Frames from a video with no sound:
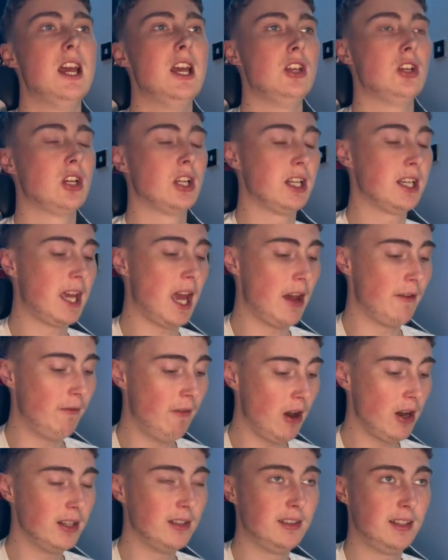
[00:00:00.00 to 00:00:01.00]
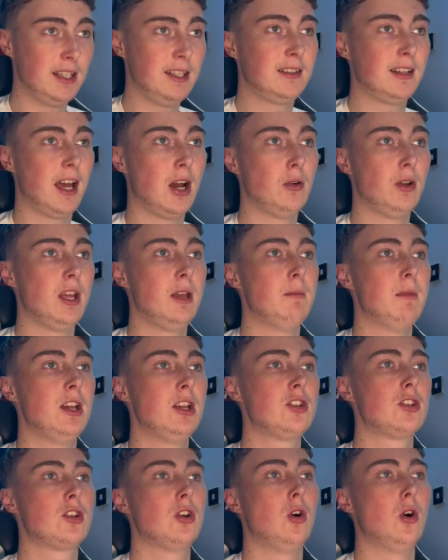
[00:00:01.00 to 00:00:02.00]
You're going to get a very detailed
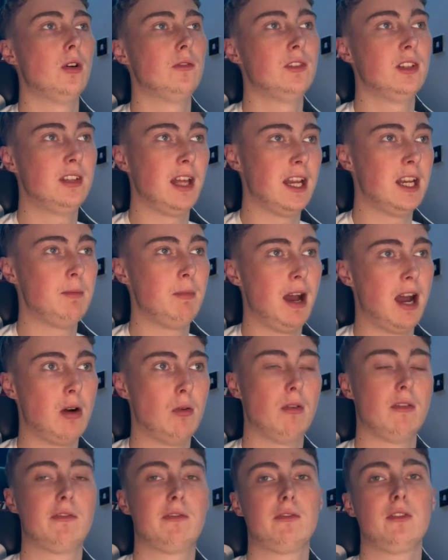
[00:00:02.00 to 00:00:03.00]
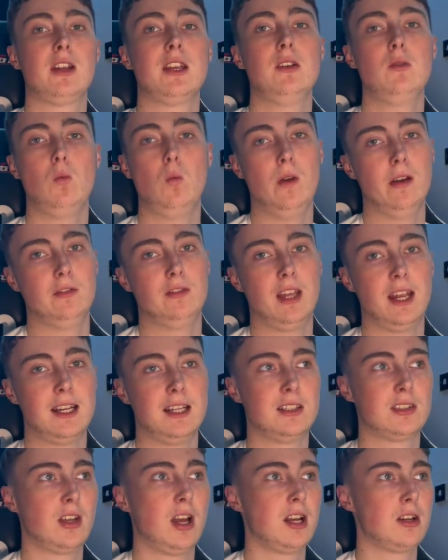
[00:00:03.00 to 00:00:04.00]
image of the daily power of free with daily
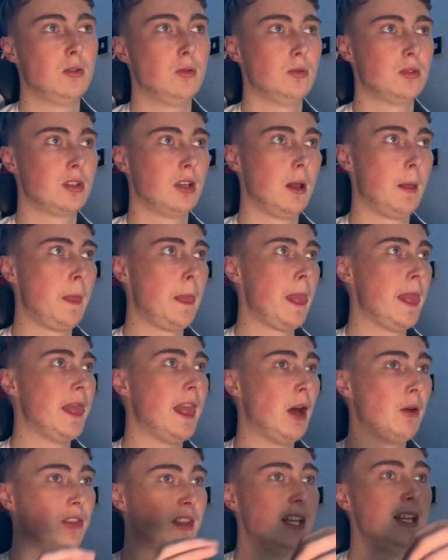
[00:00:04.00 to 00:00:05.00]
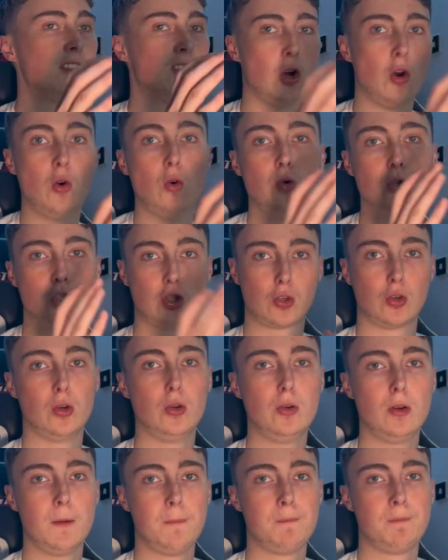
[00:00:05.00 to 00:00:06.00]
cycles. Now, these are all
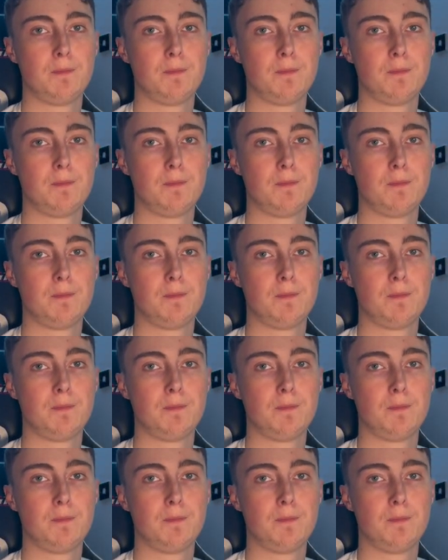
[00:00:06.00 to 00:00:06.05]
true.